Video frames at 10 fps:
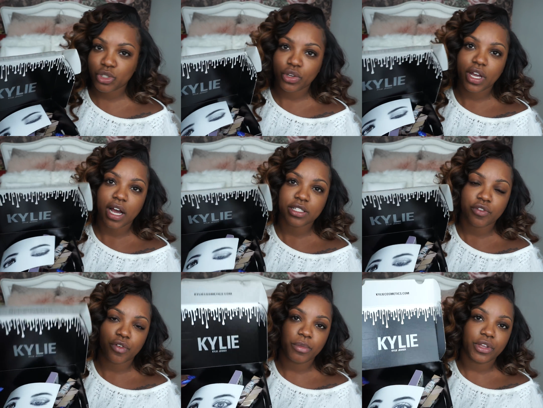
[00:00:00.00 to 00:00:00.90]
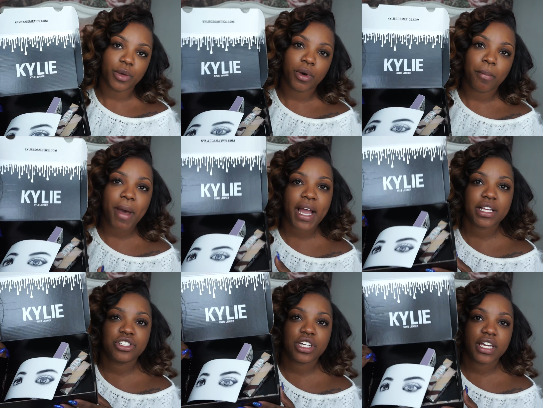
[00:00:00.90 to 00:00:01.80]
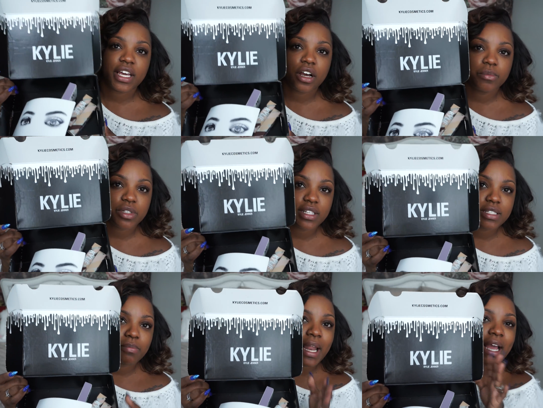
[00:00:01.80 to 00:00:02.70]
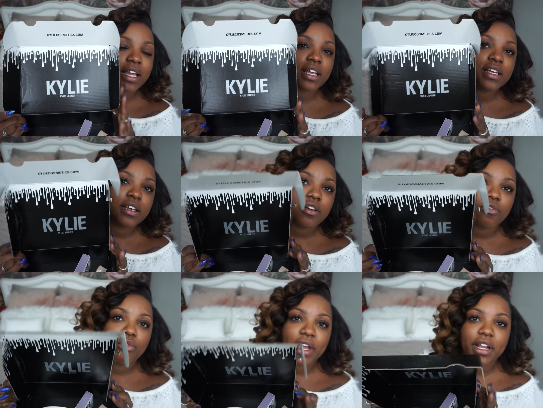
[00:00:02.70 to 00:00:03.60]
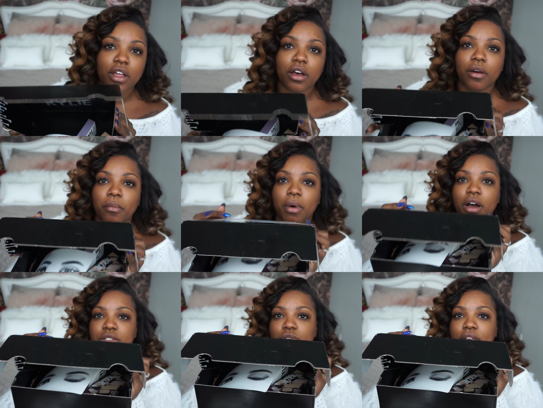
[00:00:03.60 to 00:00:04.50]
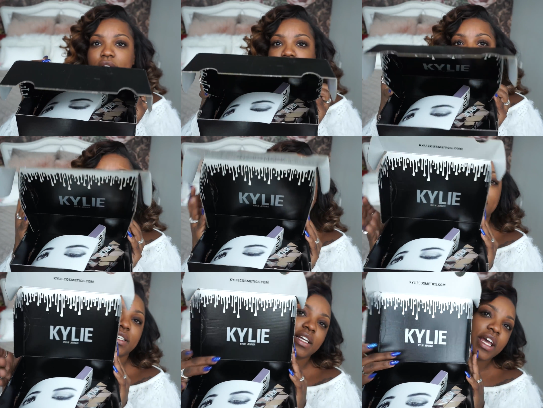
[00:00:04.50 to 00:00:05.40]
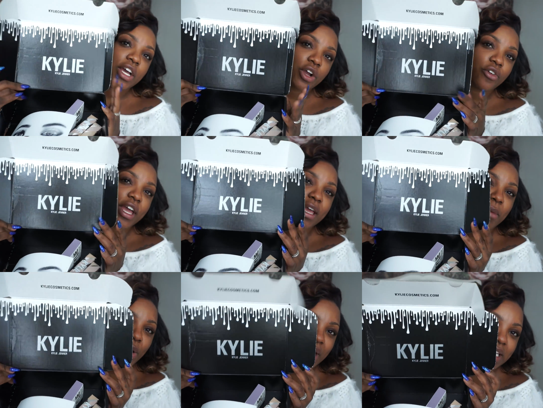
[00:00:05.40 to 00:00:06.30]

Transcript: sure you guys are familiar with our packaging. It comes in this black regular box on the outside, cream on the